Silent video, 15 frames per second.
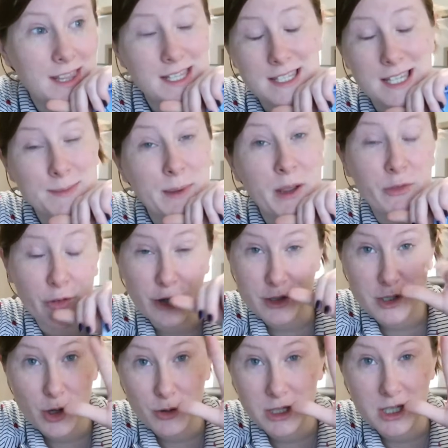This is my
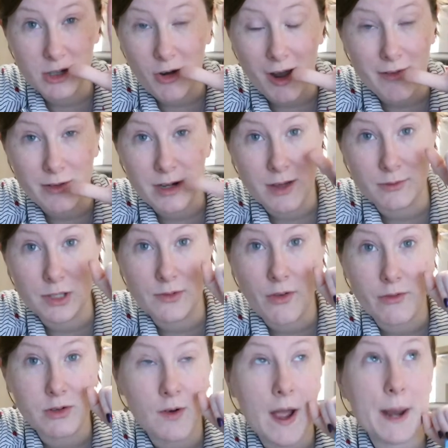first Loki graphic novel I've
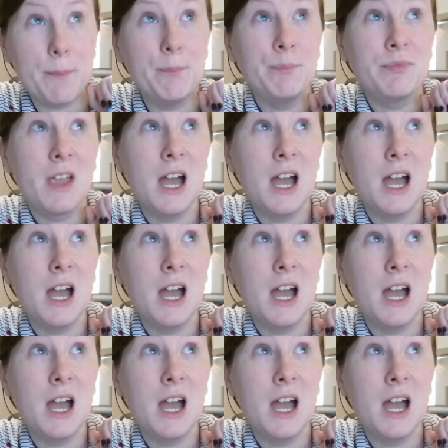ever read.